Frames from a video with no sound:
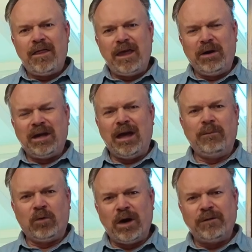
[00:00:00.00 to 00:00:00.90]
They
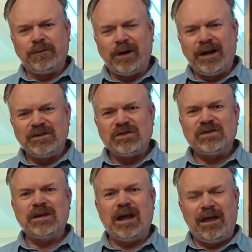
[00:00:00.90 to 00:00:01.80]
became great
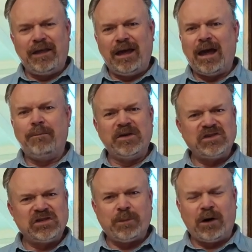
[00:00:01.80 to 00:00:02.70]
friends, and they had
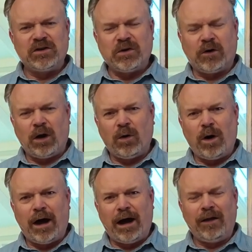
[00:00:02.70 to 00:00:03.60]
business partners for quite a
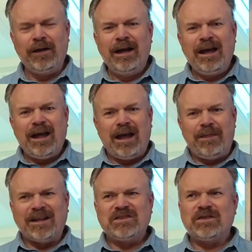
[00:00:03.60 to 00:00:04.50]
while,
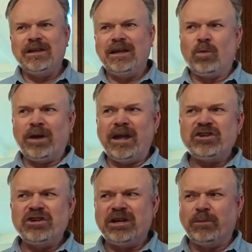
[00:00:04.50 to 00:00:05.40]
and that's the
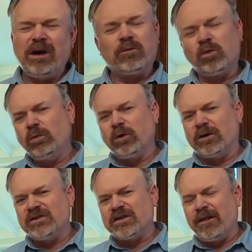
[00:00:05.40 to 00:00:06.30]
relationship. We have
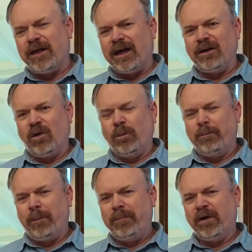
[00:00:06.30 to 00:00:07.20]
rumors that
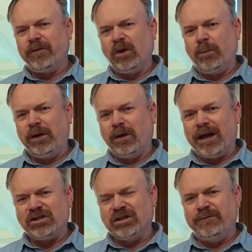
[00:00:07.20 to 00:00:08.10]
Buffalo Bill
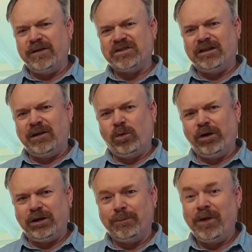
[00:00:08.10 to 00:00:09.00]
actually visited
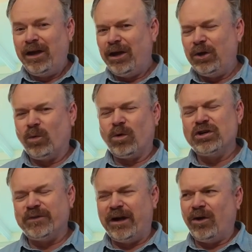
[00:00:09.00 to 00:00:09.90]
William in
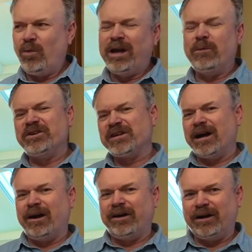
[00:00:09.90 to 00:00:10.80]
Orangevale when he
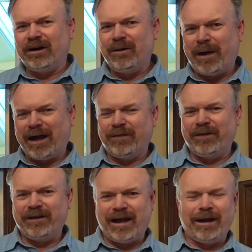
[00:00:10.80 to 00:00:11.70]
retired here back in
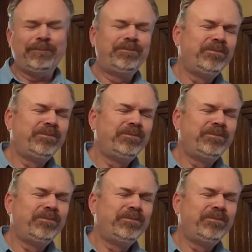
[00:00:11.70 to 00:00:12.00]
the day.